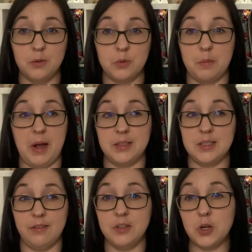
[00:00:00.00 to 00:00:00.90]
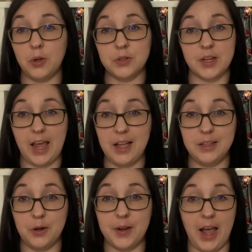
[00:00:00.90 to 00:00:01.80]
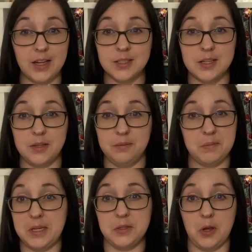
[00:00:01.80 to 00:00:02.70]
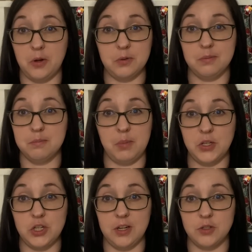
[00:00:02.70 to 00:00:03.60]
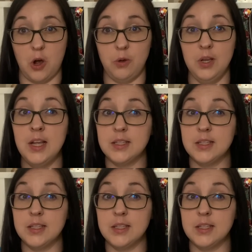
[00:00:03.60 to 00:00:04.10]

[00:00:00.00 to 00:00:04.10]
We're about seven dollars a gallon on gas still. It's not budget at all.